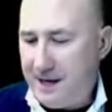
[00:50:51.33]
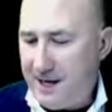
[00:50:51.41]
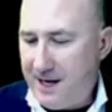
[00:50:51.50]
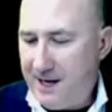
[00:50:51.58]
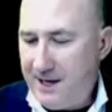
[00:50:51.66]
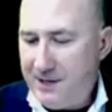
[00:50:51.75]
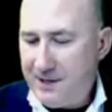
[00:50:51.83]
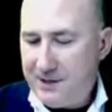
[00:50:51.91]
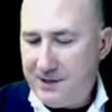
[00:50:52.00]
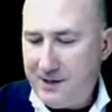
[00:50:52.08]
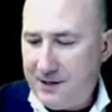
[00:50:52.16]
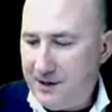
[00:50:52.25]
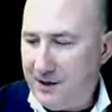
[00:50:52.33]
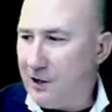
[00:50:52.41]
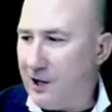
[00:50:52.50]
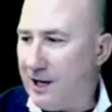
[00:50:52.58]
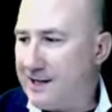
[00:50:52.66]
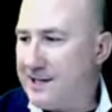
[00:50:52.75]
is a
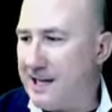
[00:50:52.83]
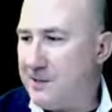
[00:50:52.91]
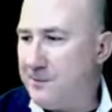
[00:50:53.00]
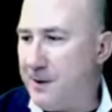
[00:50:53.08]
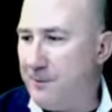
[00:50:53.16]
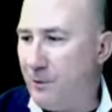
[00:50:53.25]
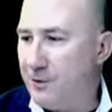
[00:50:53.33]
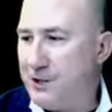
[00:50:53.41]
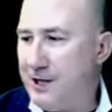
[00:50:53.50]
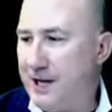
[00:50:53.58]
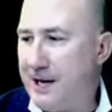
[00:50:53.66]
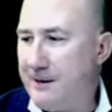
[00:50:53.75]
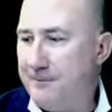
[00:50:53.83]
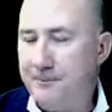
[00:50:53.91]
lot of times people will say,